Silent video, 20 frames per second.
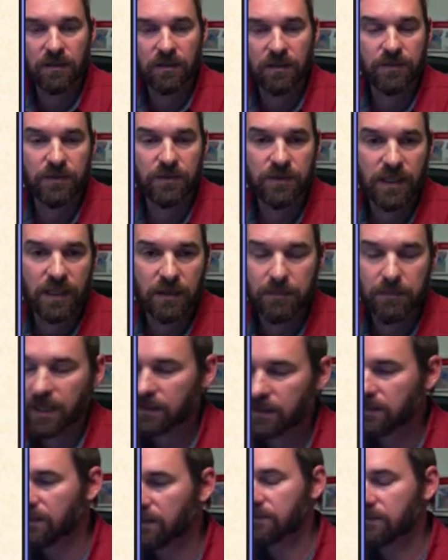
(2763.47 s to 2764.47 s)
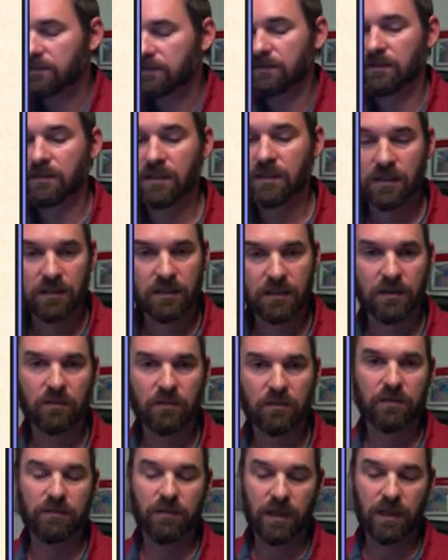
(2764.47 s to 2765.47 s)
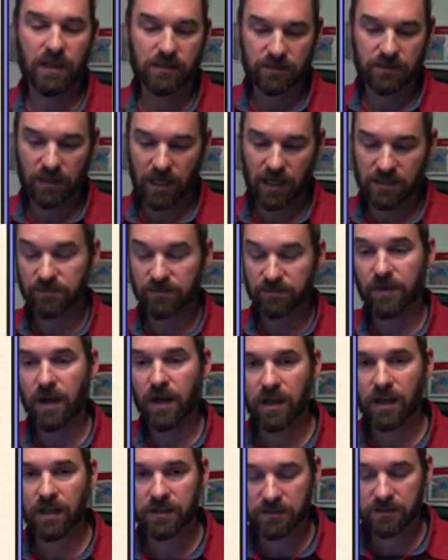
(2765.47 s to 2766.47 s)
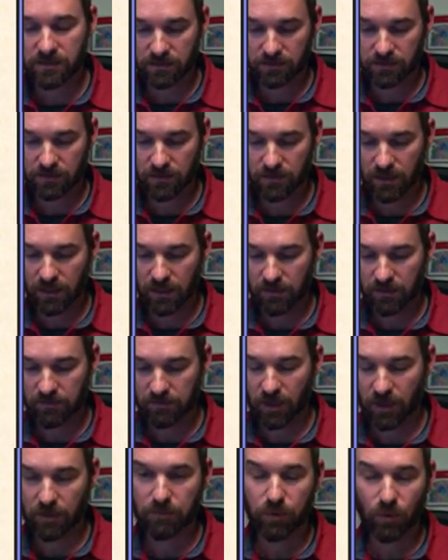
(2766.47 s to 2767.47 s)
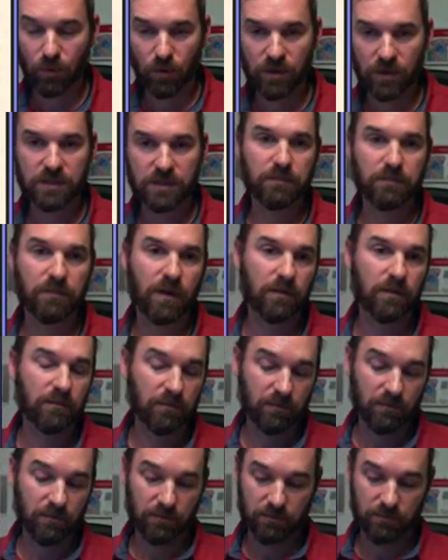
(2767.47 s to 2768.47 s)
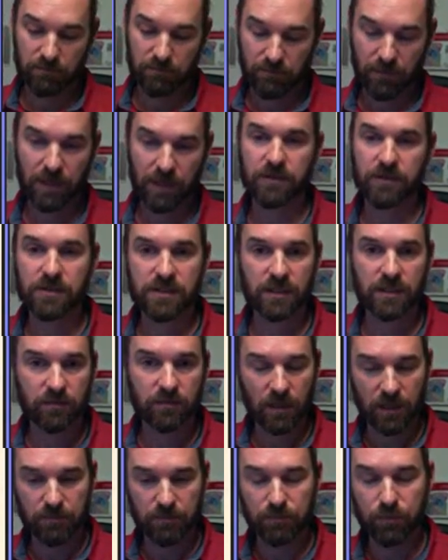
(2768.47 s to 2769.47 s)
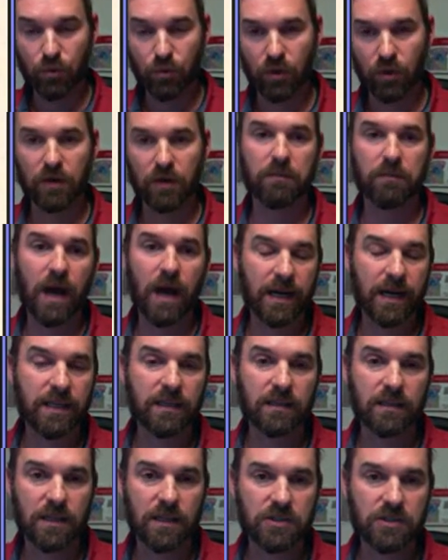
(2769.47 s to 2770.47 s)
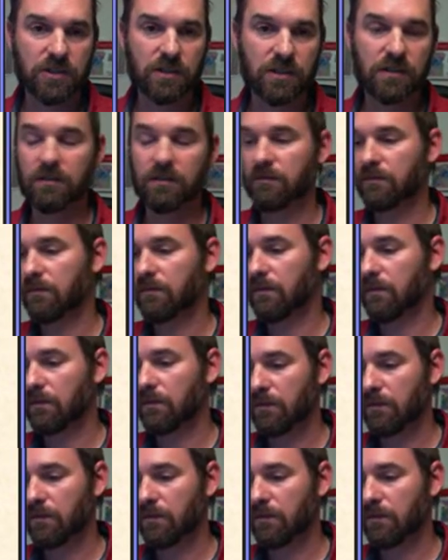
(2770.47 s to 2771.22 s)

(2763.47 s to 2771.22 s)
And if you think about this, you know, as as fawns um, are born to mo mothers in, in poor body condition,